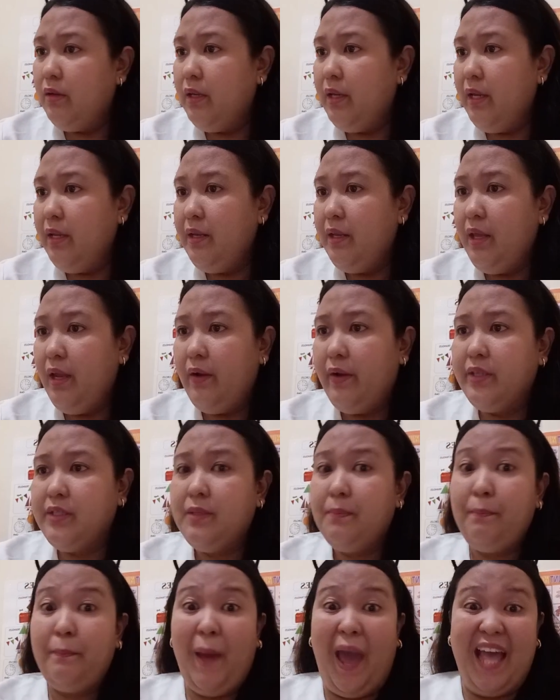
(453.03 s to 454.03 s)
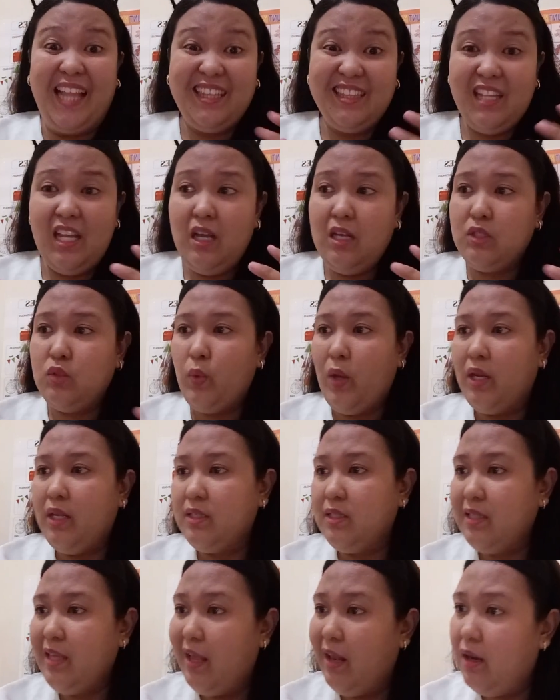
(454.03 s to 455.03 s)
Kid here is panting as well
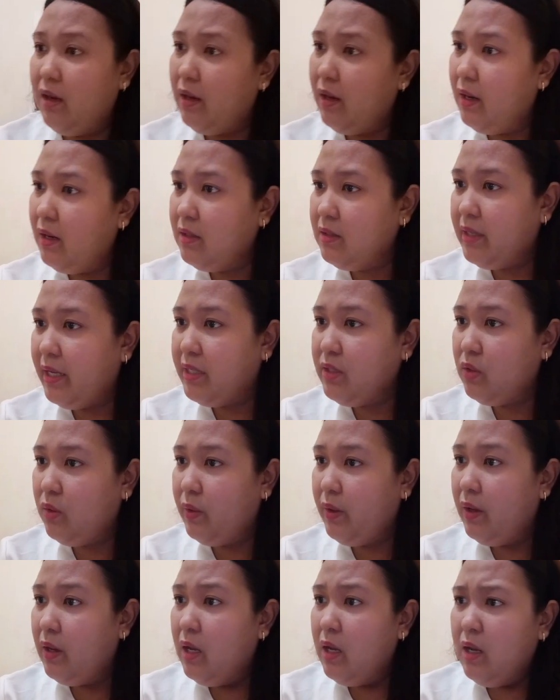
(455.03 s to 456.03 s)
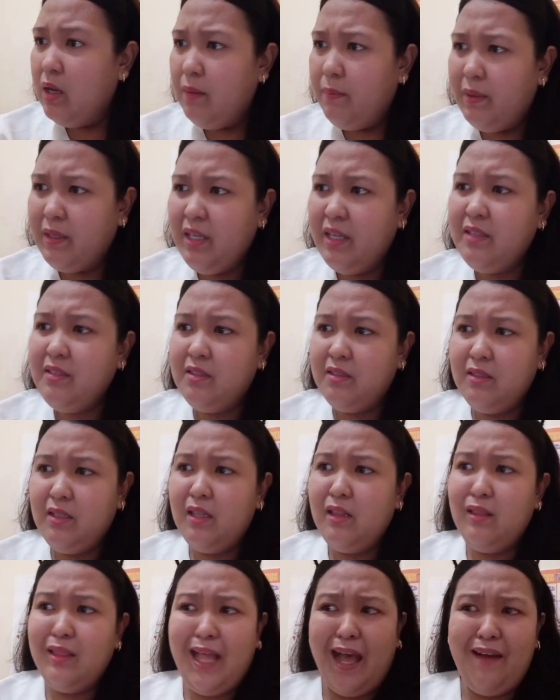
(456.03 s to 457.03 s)
as Killer. Okay, so but he's
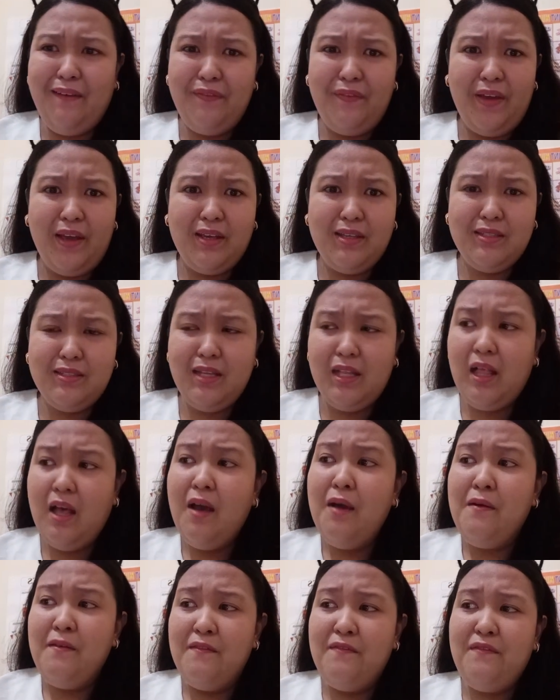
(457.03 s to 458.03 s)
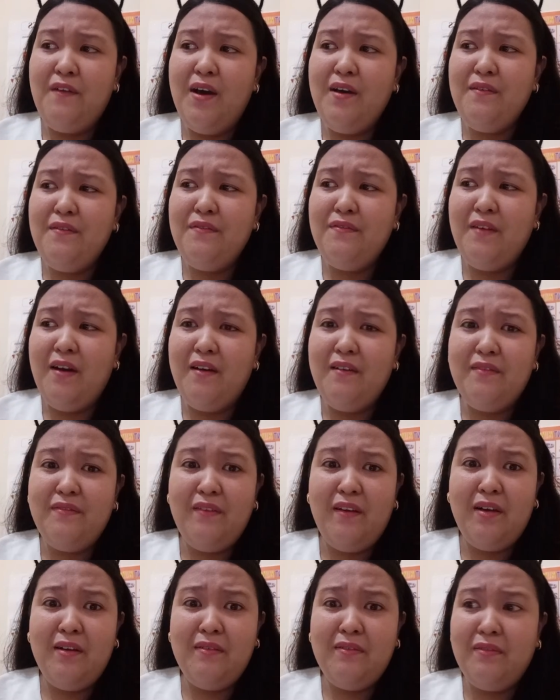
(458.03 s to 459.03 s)
still laughing, he's still fa fa
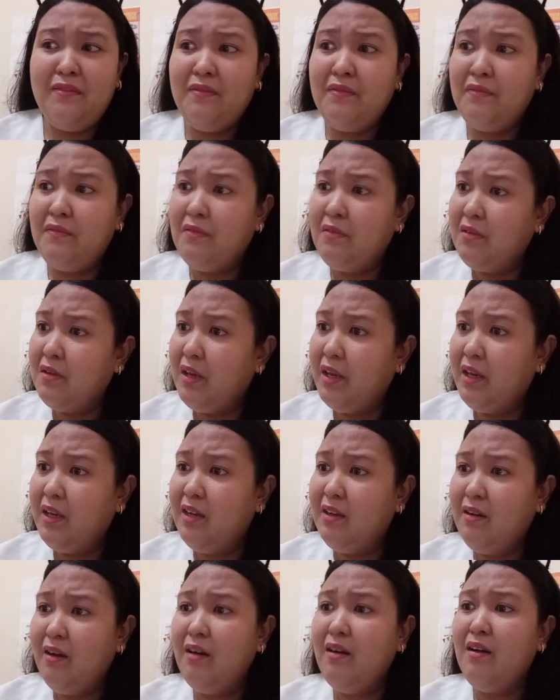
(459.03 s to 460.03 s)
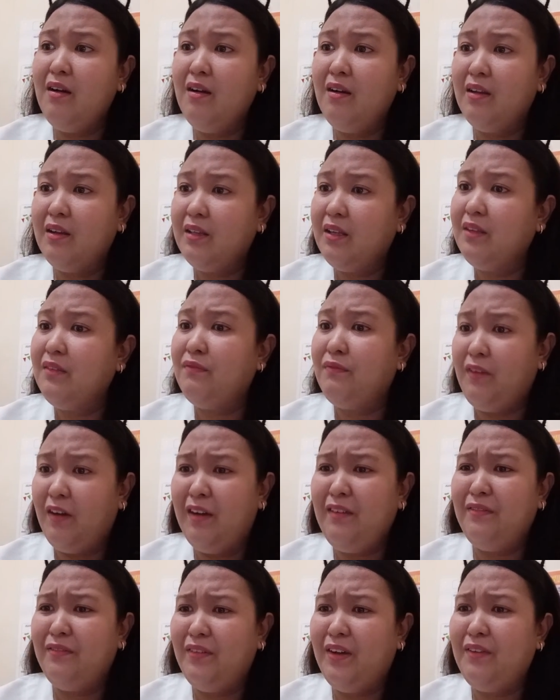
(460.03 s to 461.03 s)
fa. Okay, go again,
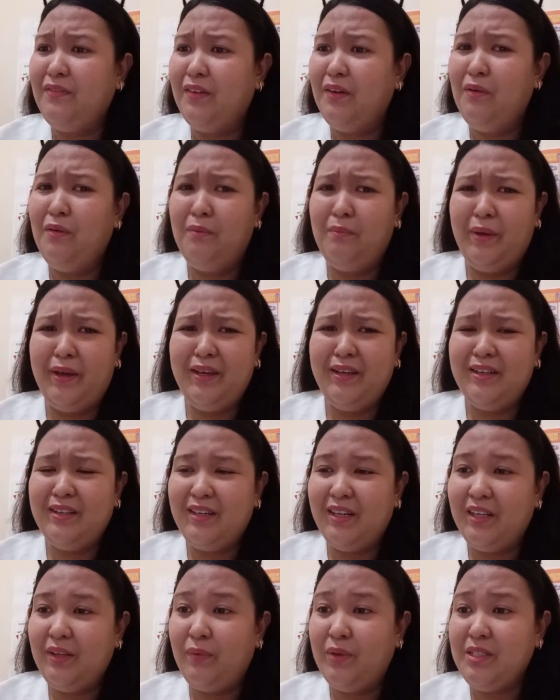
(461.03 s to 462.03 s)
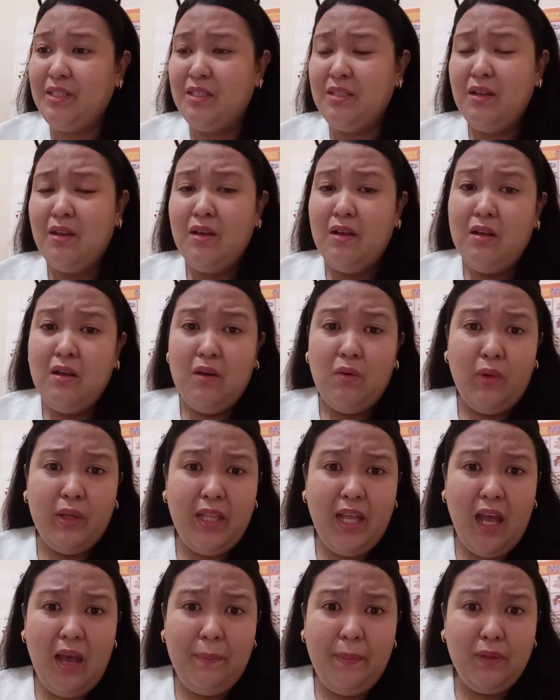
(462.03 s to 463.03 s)
fa fa fa. Oh my god,
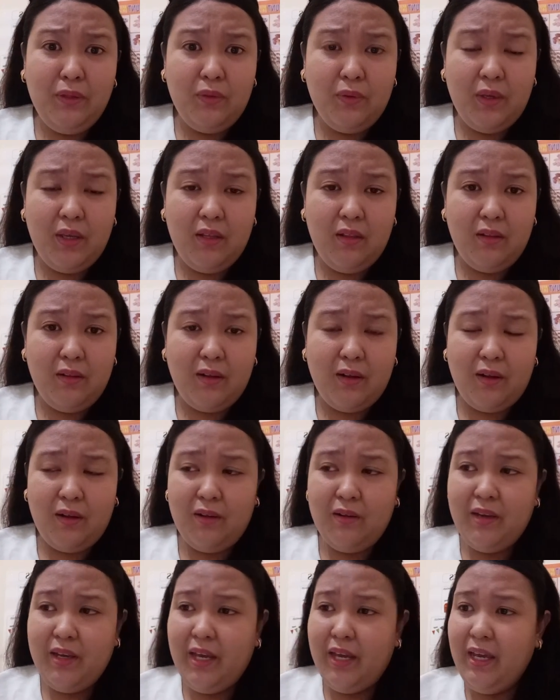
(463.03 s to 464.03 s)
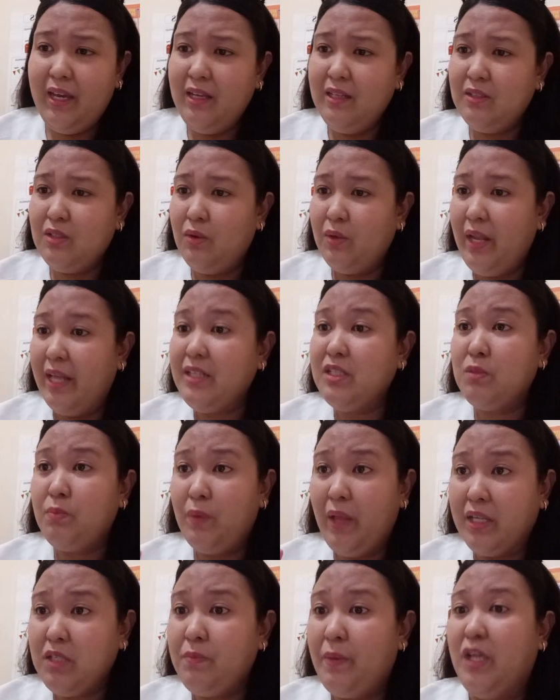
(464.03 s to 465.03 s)
what happened to Killer? Okay, so
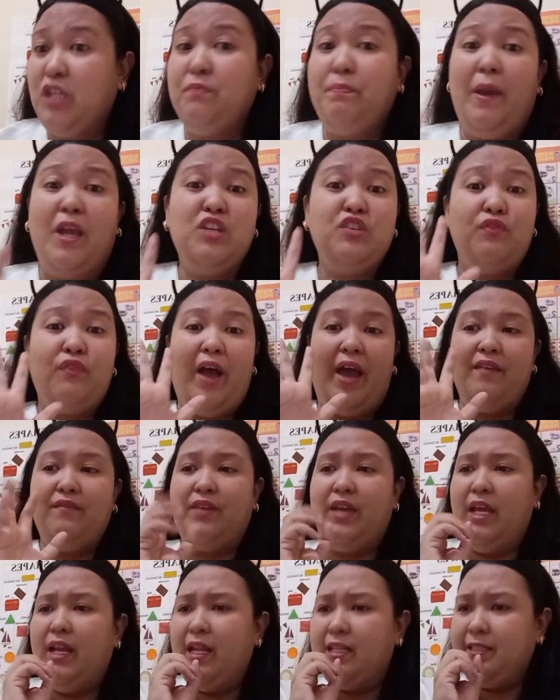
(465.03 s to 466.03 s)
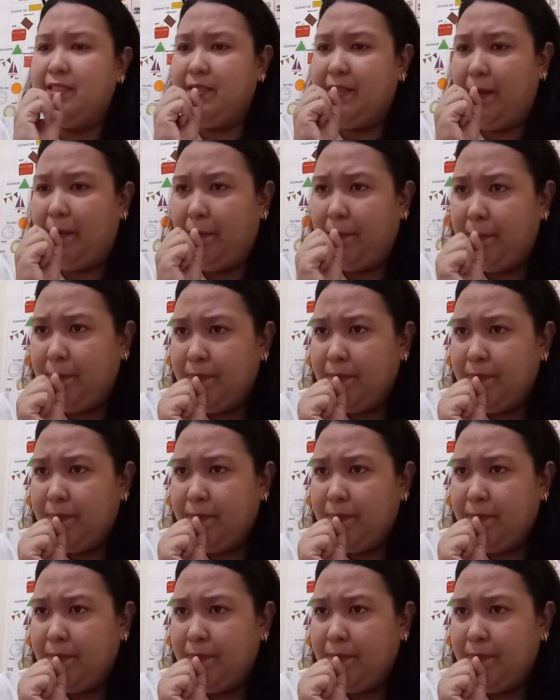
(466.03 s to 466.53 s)
next page 5. Okay, let's see.